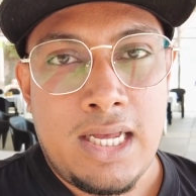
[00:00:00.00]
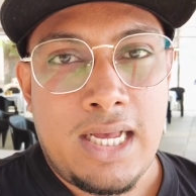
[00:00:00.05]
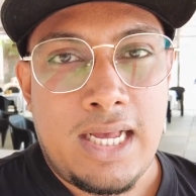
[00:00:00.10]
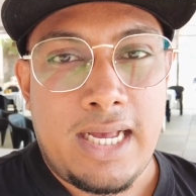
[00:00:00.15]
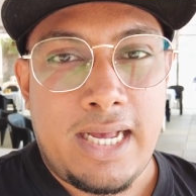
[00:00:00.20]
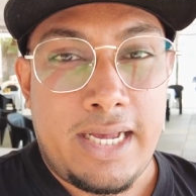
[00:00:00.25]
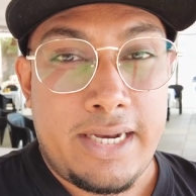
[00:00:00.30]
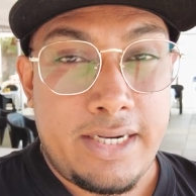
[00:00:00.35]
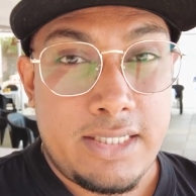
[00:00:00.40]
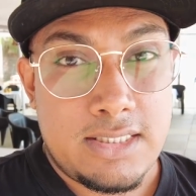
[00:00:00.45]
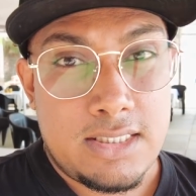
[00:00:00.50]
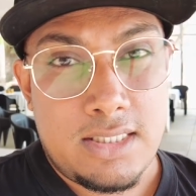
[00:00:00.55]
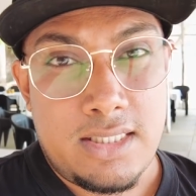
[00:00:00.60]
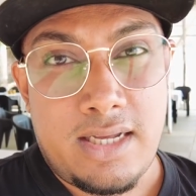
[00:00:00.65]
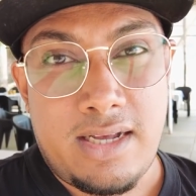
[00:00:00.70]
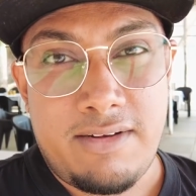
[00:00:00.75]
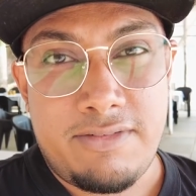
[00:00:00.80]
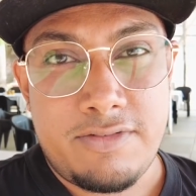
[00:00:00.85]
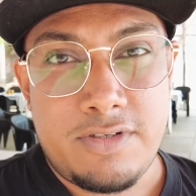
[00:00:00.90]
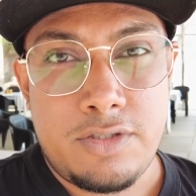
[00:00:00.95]
and it's in
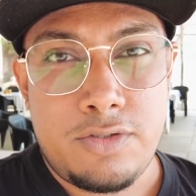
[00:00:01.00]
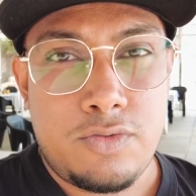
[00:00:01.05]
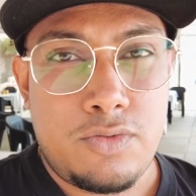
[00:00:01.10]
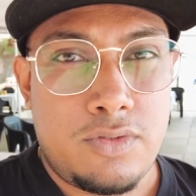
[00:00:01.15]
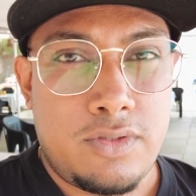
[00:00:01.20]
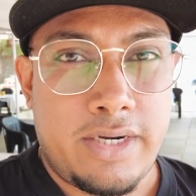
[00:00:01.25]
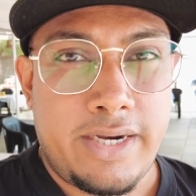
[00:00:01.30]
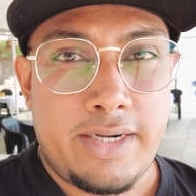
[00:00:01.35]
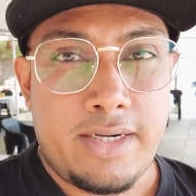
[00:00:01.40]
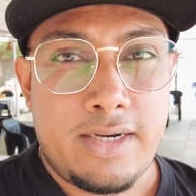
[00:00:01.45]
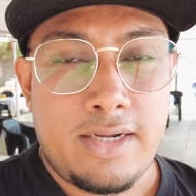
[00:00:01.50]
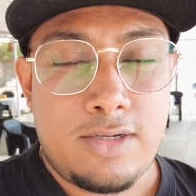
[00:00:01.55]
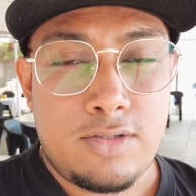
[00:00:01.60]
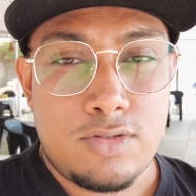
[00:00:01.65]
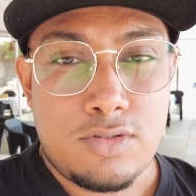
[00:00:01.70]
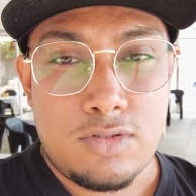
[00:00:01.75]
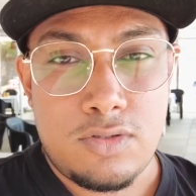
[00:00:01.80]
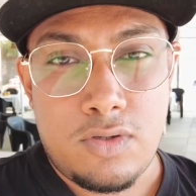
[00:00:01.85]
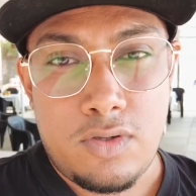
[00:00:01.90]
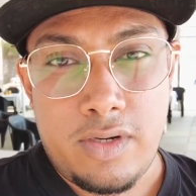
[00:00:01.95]
the afternoon right now
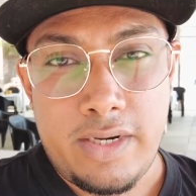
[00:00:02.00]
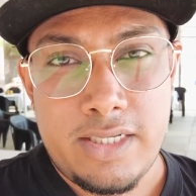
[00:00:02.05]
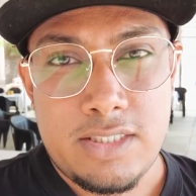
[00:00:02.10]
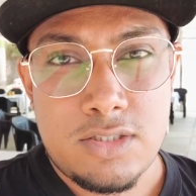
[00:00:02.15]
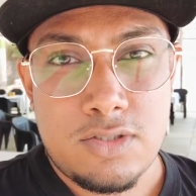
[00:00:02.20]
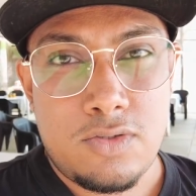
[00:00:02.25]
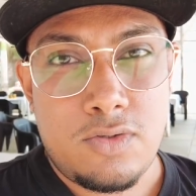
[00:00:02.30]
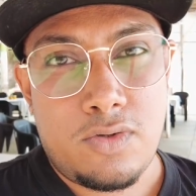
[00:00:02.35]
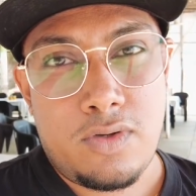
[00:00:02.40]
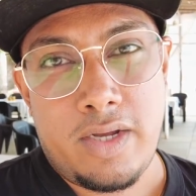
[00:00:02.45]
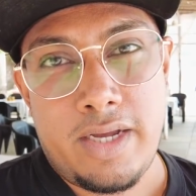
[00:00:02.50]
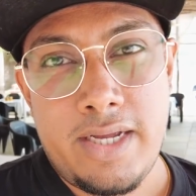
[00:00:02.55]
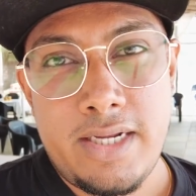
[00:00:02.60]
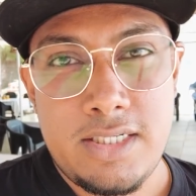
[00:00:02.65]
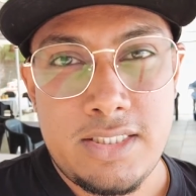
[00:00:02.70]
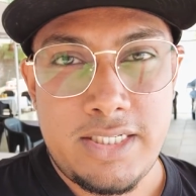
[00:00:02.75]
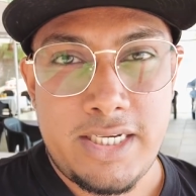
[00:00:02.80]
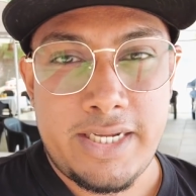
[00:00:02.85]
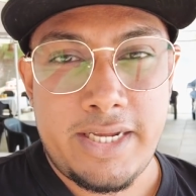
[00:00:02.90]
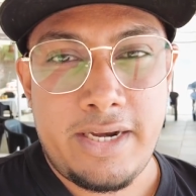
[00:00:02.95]
so let's go
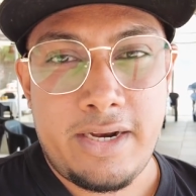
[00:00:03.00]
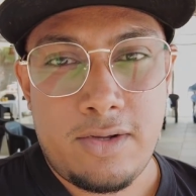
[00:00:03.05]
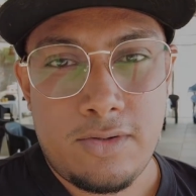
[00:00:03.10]
and check it